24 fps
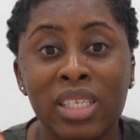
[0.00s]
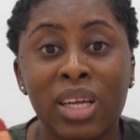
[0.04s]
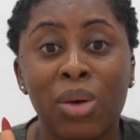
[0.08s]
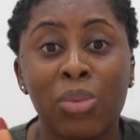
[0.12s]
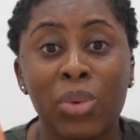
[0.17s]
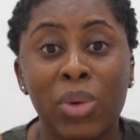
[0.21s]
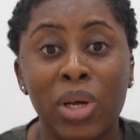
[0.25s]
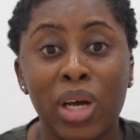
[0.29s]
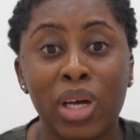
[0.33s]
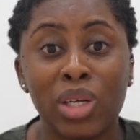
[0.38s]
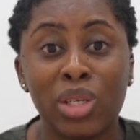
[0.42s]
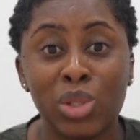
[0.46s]
that
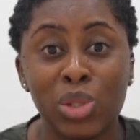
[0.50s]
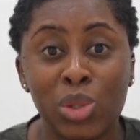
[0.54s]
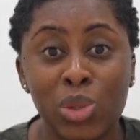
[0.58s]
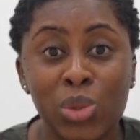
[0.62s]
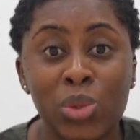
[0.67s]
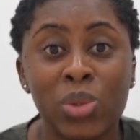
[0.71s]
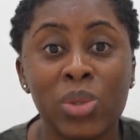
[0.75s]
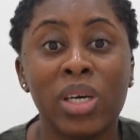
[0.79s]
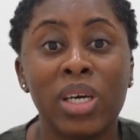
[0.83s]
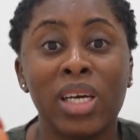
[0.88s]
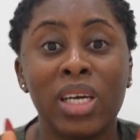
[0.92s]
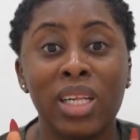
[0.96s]
we can
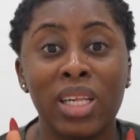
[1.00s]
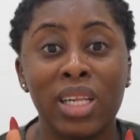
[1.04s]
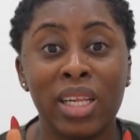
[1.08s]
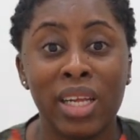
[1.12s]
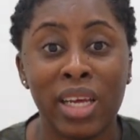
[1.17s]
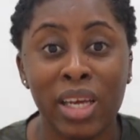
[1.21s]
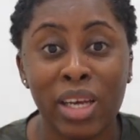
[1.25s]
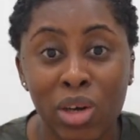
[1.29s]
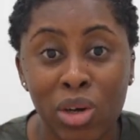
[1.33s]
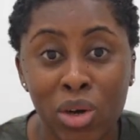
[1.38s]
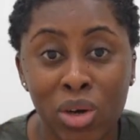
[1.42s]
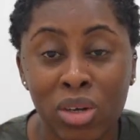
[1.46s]
do in
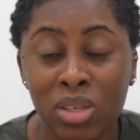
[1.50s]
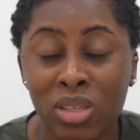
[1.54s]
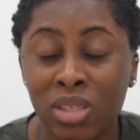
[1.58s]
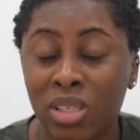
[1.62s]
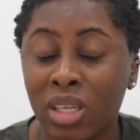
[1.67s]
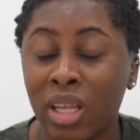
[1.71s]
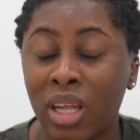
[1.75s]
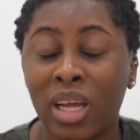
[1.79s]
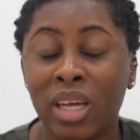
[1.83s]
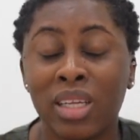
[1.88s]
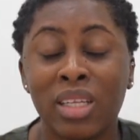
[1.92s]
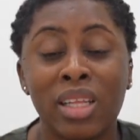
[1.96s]

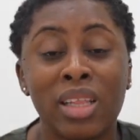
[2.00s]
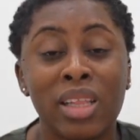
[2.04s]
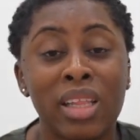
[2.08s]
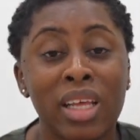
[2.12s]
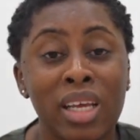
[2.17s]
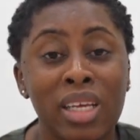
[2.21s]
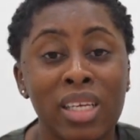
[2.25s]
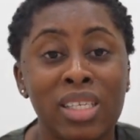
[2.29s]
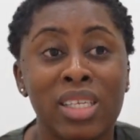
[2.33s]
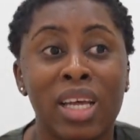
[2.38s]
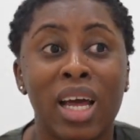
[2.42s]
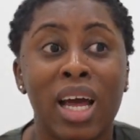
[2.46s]
Lagos, like the
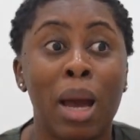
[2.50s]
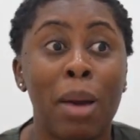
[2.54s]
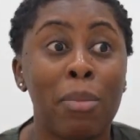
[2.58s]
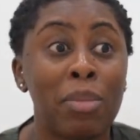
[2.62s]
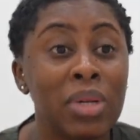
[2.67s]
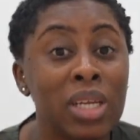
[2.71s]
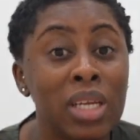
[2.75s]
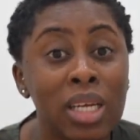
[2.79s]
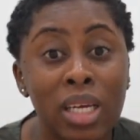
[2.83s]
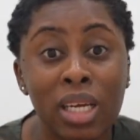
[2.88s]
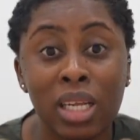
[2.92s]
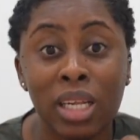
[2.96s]
things that are
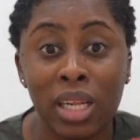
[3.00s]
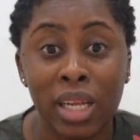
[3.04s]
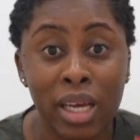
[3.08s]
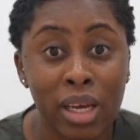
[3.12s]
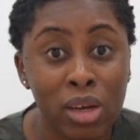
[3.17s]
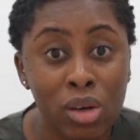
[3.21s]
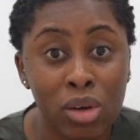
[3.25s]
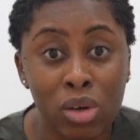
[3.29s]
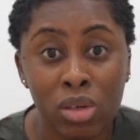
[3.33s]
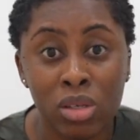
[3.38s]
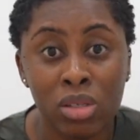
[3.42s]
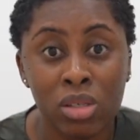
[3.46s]
happening in
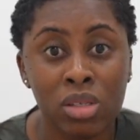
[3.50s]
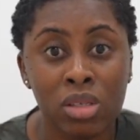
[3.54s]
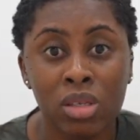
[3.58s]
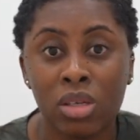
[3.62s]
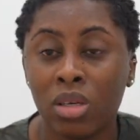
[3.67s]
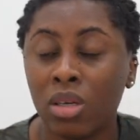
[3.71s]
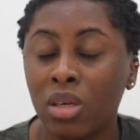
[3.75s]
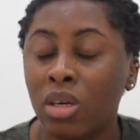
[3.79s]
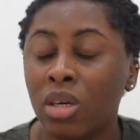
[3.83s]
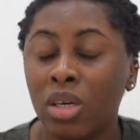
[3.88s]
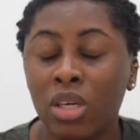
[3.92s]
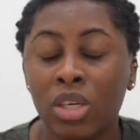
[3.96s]
Lagos,
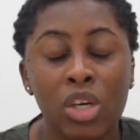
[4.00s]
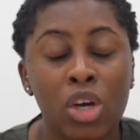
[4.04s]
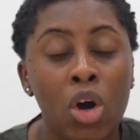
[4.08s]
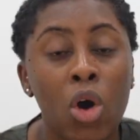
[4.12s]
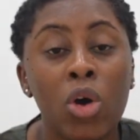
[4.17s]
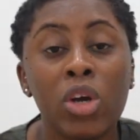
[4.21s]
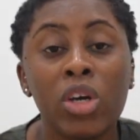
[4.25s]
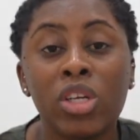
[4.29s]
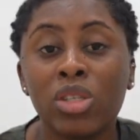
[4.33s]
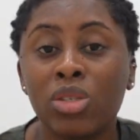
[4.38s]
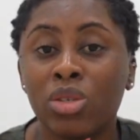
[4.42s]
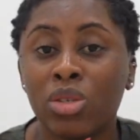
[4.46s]

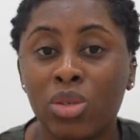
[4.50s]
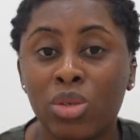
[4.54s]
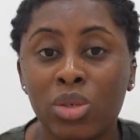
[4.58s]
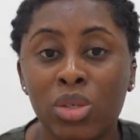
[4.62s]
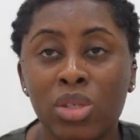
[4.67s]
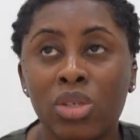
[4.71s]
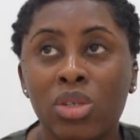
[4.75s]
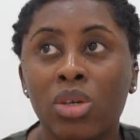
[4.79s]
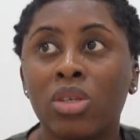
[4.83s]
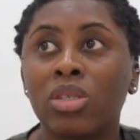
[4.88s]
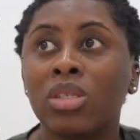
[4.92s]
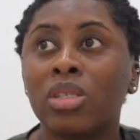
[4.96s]
all you need to do
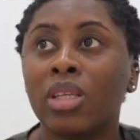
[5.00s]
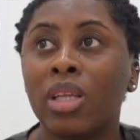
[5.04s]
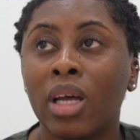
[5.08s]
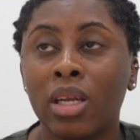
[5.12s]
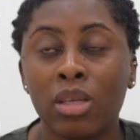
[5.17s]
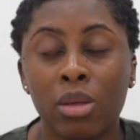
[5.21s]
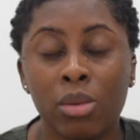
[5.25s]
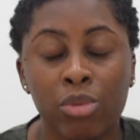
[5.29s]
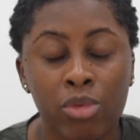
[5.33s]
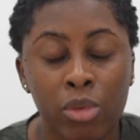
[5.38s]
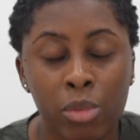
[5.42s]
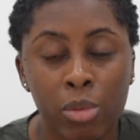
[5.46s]
is just
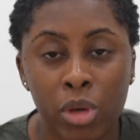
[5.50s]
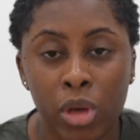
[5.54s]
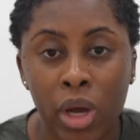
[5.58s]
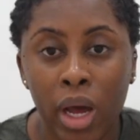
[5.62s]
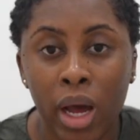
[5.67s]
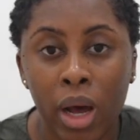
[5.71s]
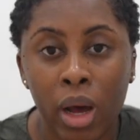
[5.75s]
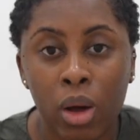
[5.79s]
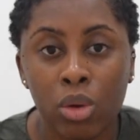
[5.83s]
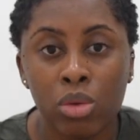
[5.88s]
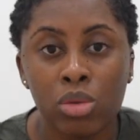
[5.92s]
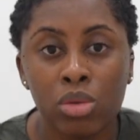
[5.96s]
stand up from your
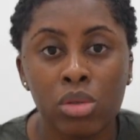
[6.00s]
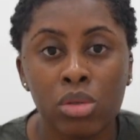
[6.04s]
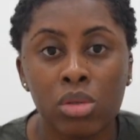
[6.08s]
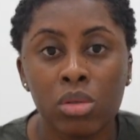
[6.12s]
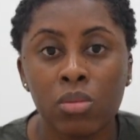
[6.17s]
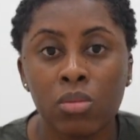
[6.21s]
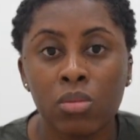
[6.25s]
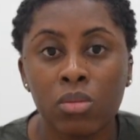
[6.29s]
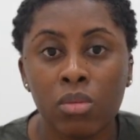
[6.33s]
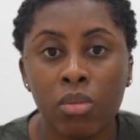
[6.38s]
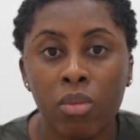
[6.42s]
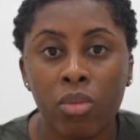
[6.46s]

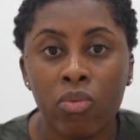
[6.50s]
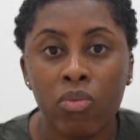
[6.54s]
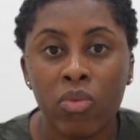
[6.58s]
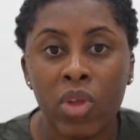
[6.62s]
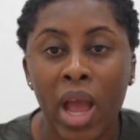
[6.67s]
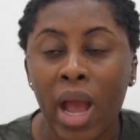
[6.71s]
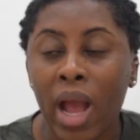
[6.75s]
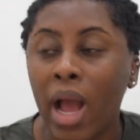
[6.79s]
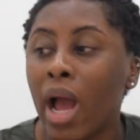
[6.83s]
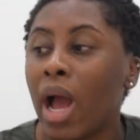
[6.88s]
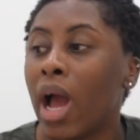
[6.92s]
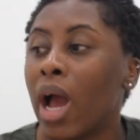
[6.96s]
house
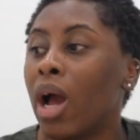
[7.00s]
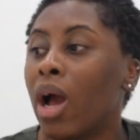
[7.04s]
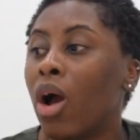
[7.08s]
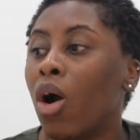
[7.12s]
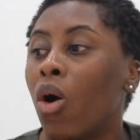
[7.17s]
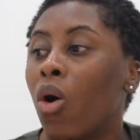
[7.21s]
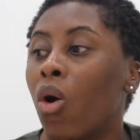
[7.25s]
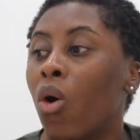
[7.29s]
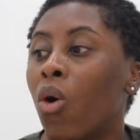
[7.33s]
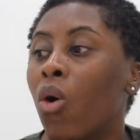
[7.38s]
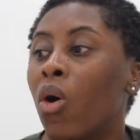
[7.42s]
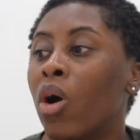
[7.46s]

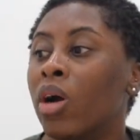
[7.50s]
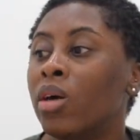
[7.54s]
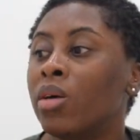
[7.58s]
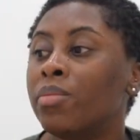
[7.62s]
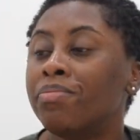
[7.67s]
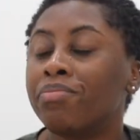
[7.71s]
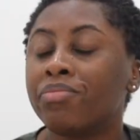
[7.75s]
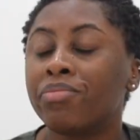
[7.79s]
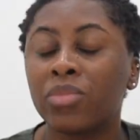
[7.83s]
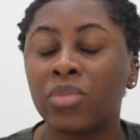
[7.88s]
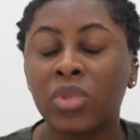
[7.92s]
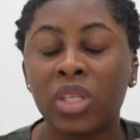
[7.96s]
or
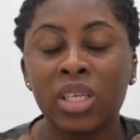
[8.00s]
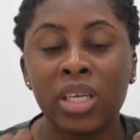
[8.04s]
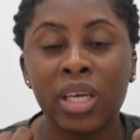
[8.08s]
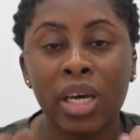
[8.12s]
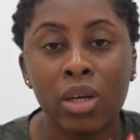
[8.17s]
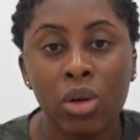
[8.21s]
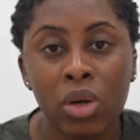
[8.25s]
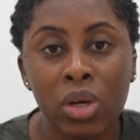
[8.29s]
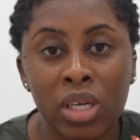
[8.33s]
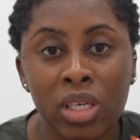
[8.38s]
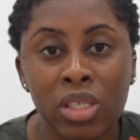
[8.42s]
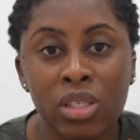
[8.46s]

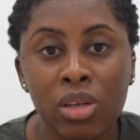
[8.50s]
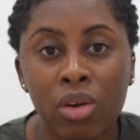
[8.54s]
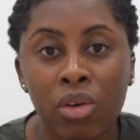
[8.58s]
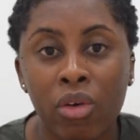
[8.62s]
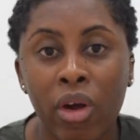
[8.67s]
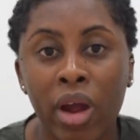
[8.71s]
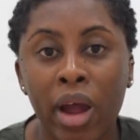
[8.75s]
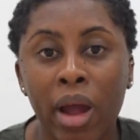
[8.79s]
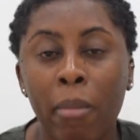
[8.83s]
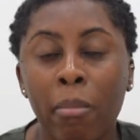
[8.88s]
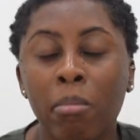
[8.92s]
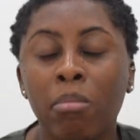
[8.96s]
get on
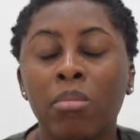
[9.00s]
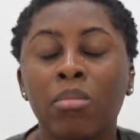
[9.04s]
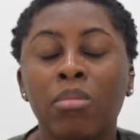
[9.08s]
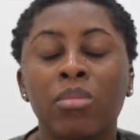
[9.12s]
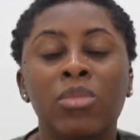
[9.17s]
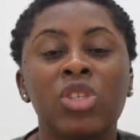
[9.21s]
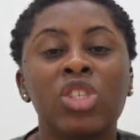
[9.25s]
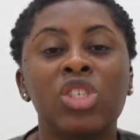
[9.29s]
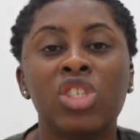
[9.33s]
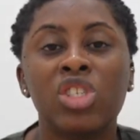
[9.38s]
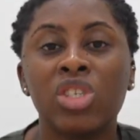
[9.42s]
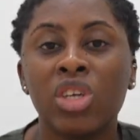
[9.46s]
Instagram,
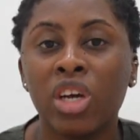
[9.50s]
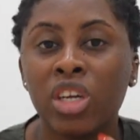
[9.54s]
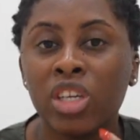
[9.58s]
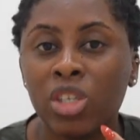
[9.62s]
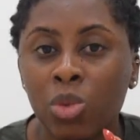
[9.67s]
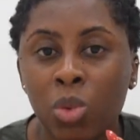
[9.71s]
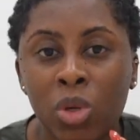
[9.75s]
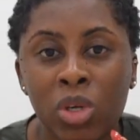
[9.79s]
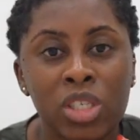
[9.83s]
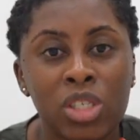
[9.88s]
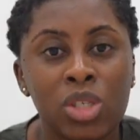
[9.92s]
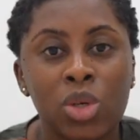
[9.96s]

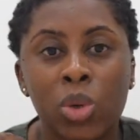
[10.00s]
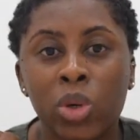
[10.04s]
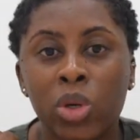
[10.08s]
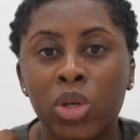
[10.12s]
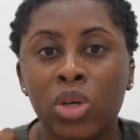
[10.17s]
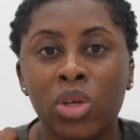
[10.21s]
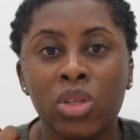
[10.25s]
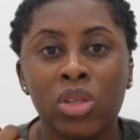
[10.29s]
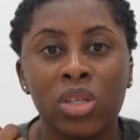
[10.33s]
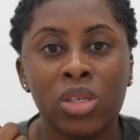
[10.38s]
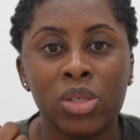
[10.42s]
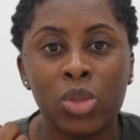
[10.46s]
search what is
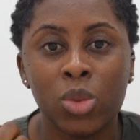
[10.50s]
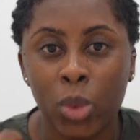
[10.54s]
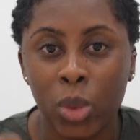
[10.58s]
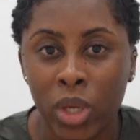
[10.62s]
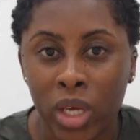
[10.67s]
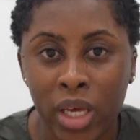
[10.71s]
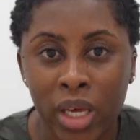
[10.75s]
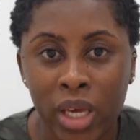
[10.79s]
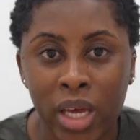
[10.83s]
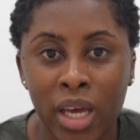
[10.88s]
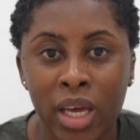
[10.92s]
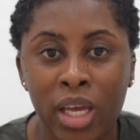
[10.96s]
going on this
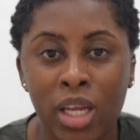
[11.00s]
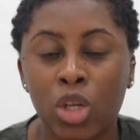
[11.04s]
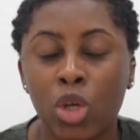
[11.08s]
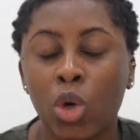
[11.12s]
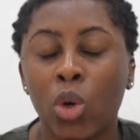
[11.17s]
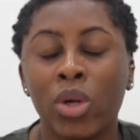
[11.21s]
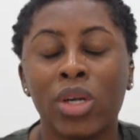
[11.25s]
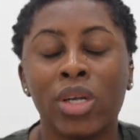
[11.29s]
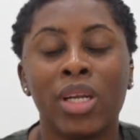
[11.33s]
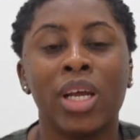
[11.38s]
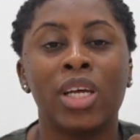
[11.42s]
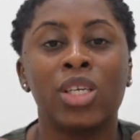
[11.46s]
weekend
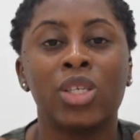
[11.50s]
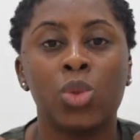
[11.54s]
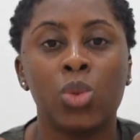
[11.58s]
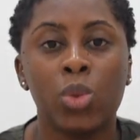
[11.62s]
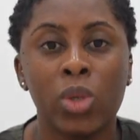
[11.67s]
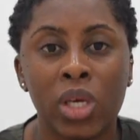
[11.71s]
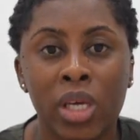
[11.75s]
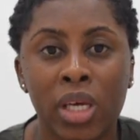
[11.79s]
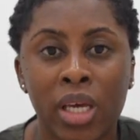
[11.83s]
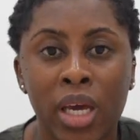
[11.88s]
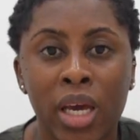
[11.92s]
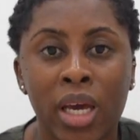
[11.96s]
or next
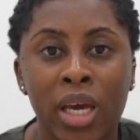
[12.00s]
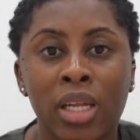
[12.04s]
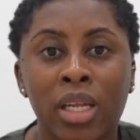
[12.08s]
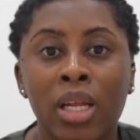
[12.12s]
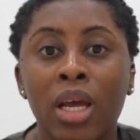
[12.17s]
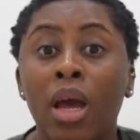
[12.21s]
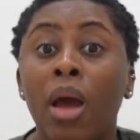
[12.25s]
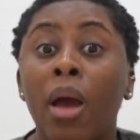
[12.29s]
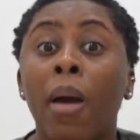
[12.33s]
weekend,